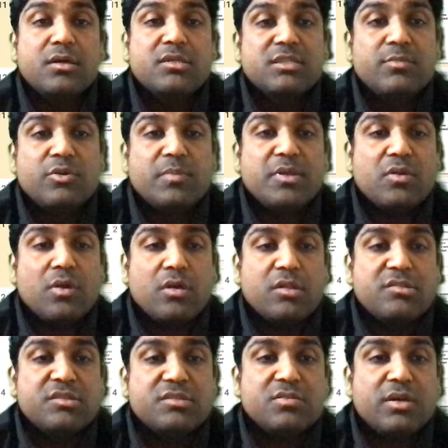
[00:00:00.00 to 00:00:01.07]
supported by the author?
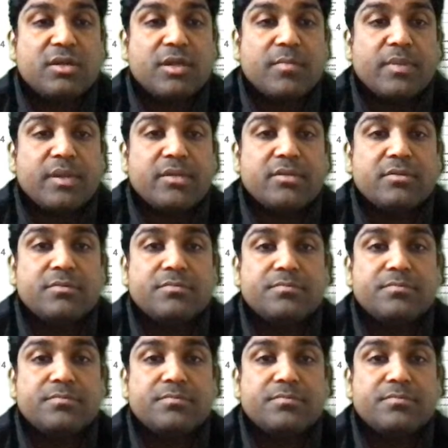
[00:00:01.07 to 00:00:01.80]
This is not come yet.